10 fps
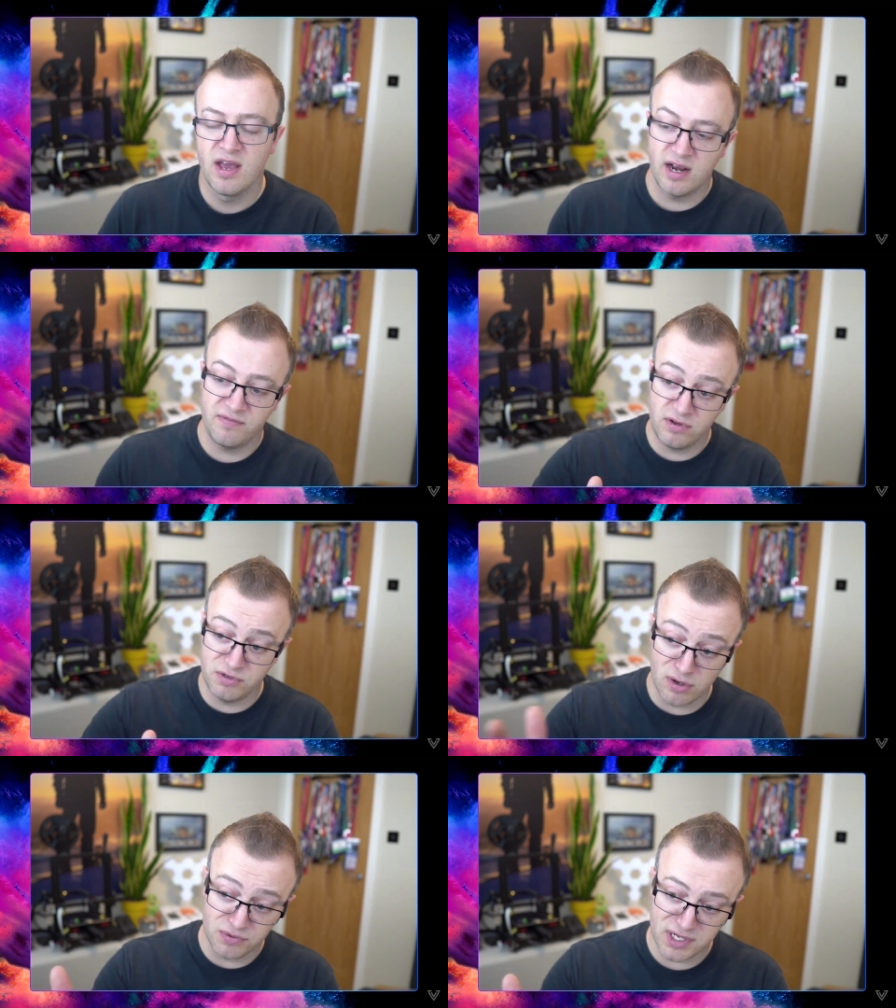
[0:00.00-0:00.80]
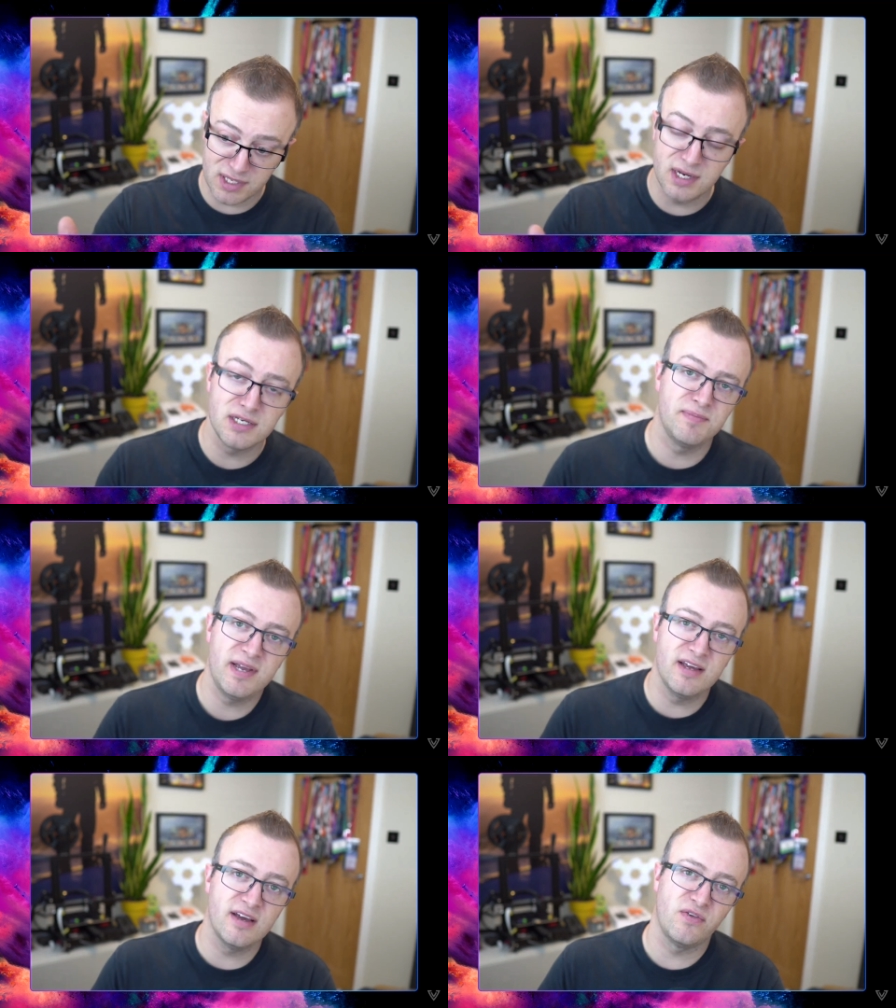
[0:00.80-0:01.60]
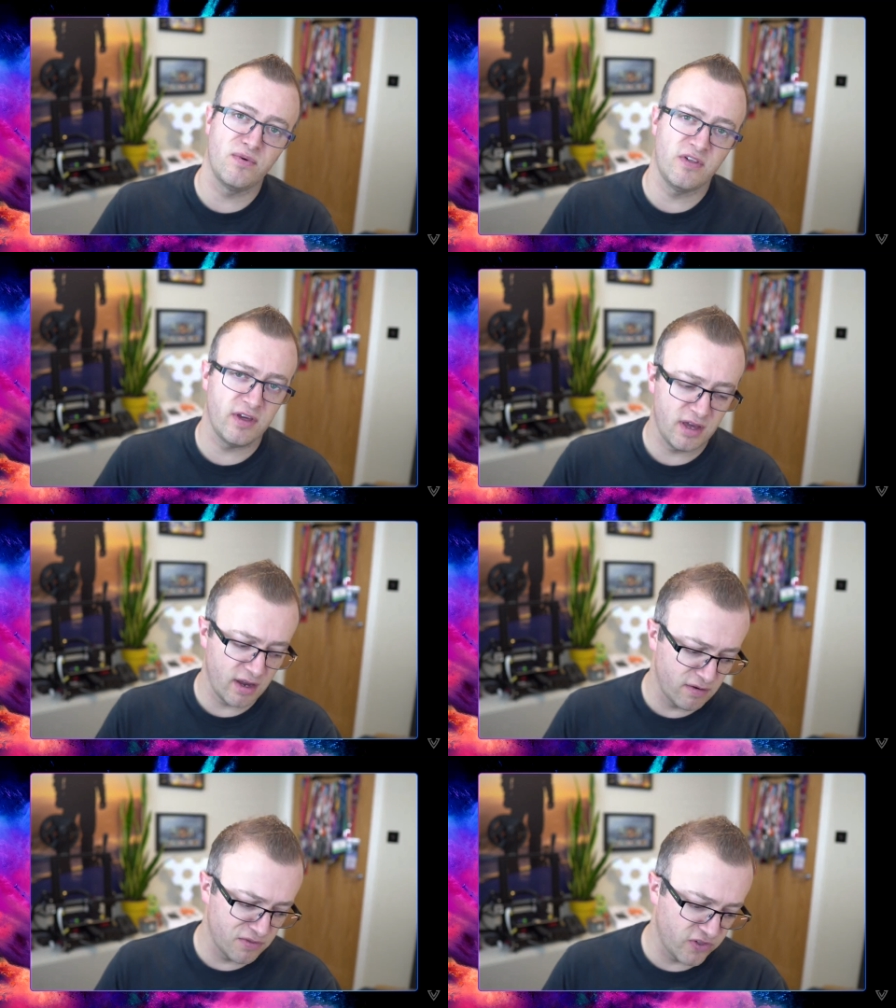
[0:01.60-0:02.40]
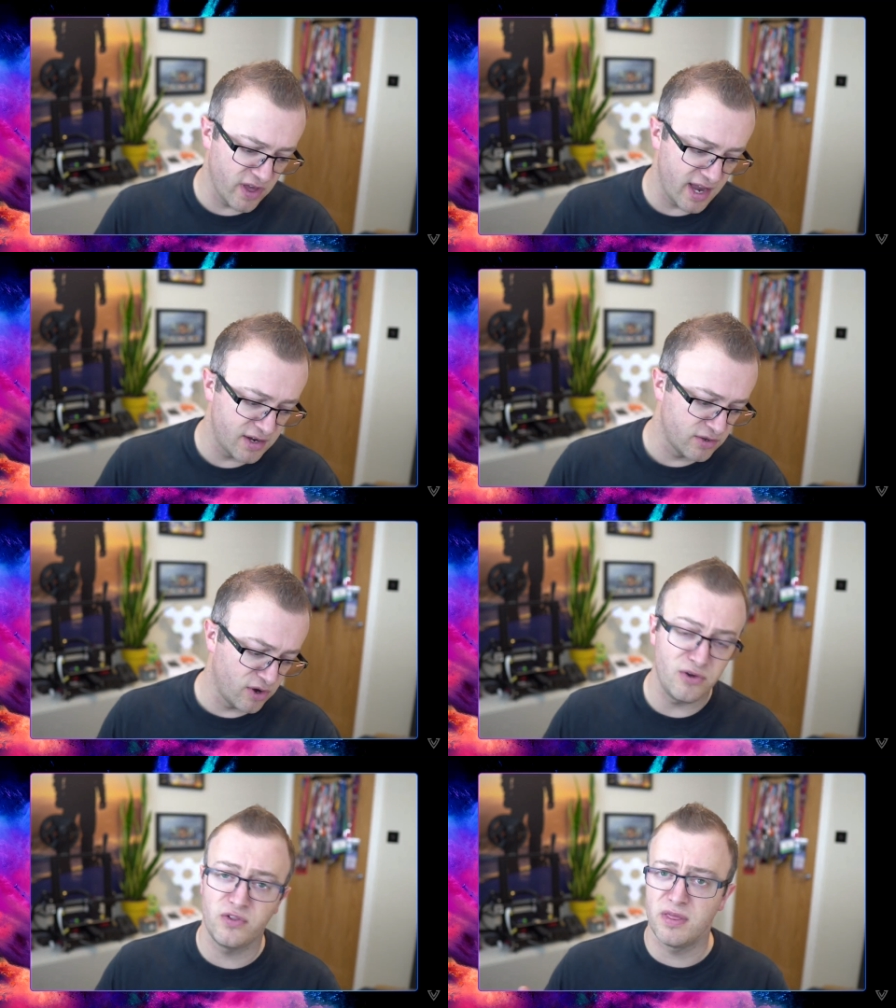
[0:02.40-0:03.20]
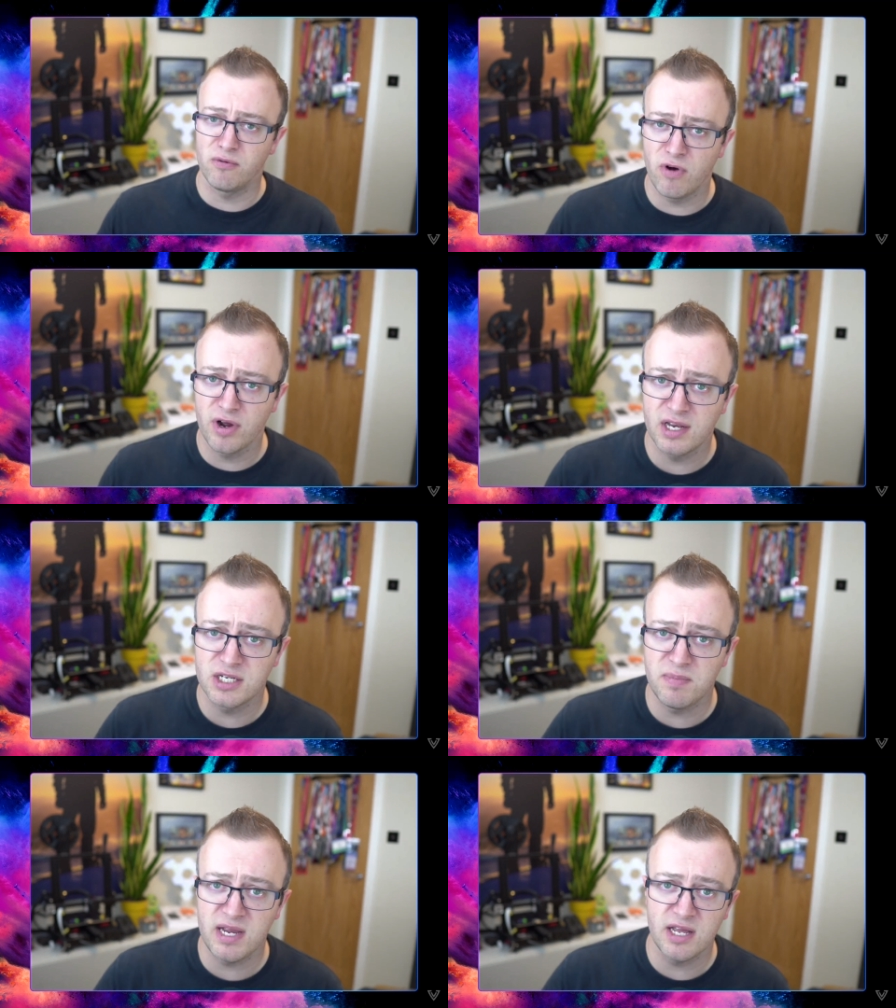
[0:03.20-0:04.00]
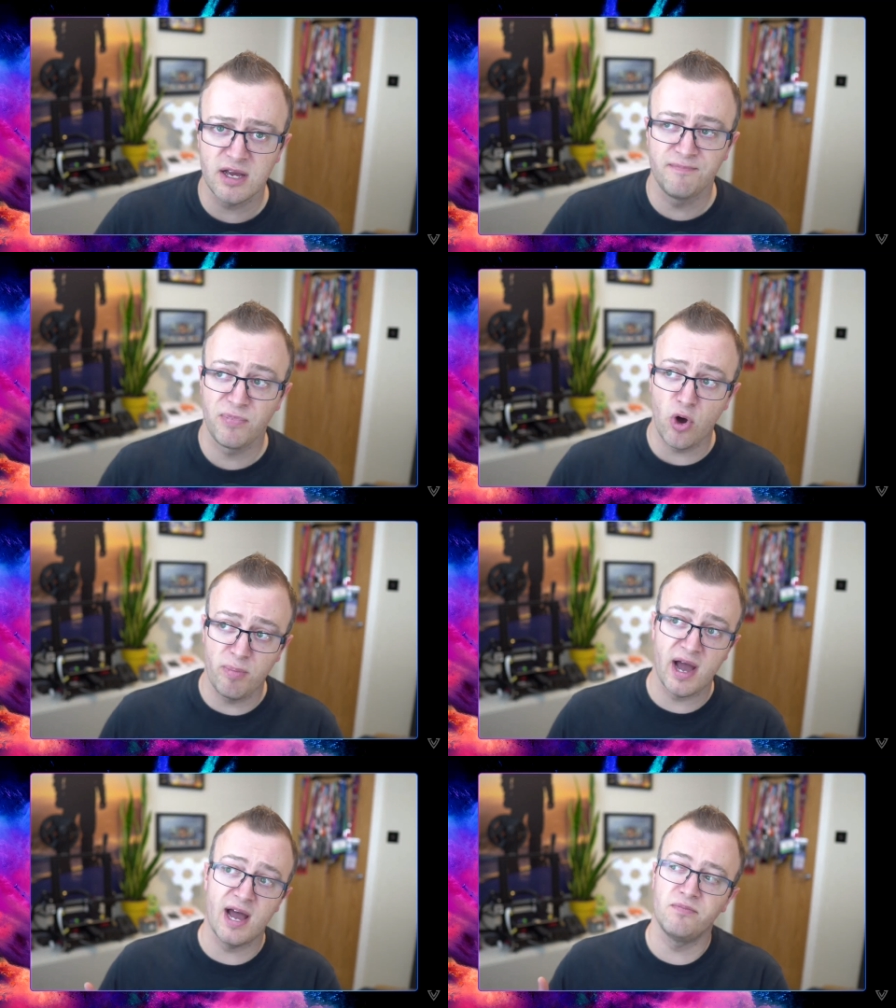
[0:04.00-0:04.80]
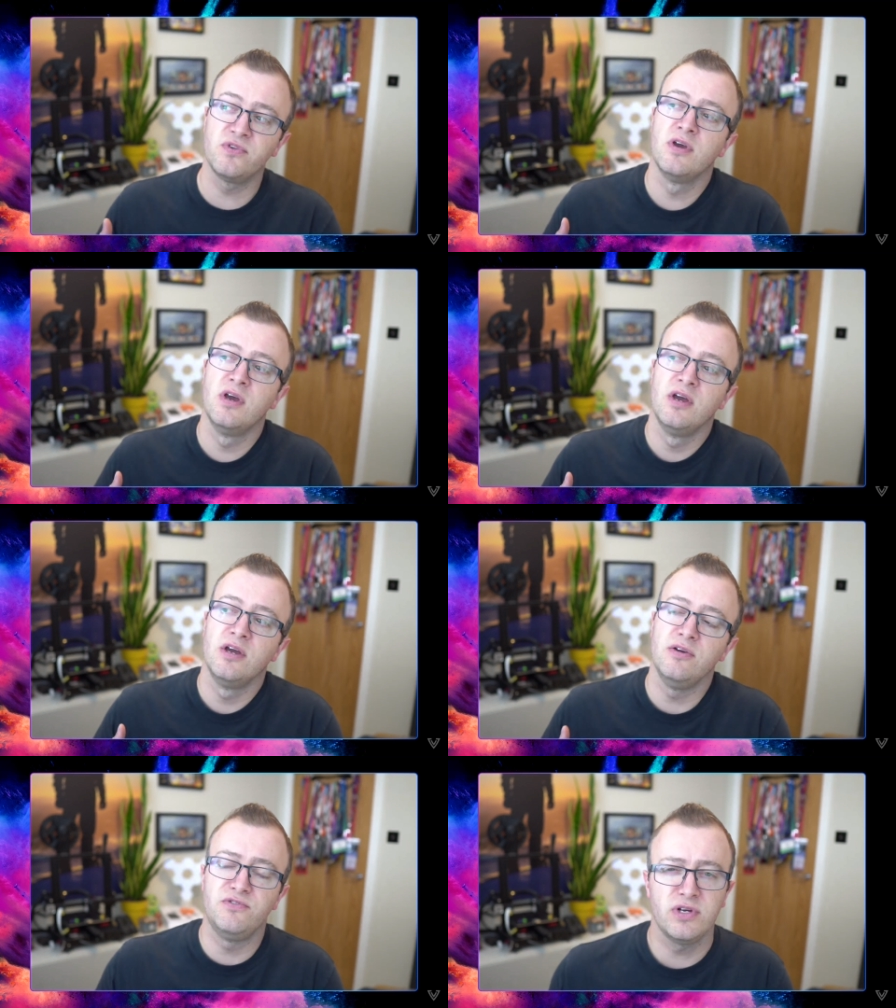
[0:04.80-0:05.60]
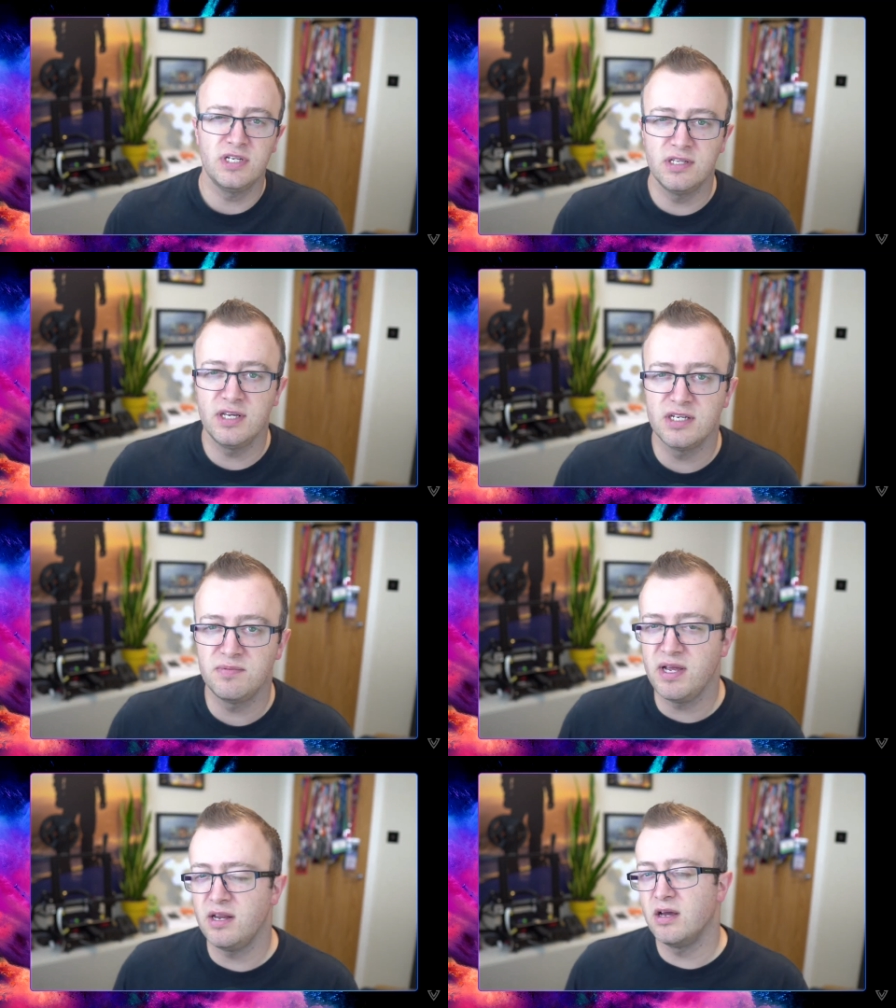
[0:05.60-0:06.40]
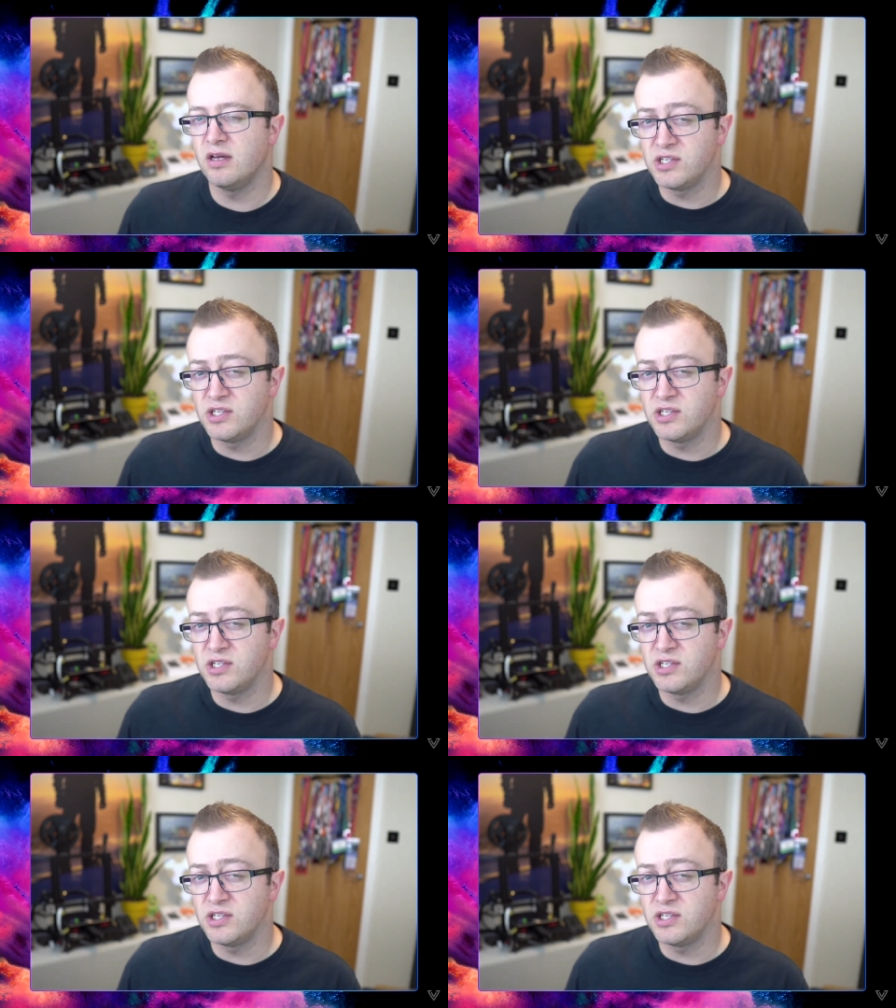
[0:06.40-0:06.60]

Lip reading: And if you don't send an intermediate, as we see here on the slide, or you send the wrong intermediate, or perhaps you've treated the intermediate as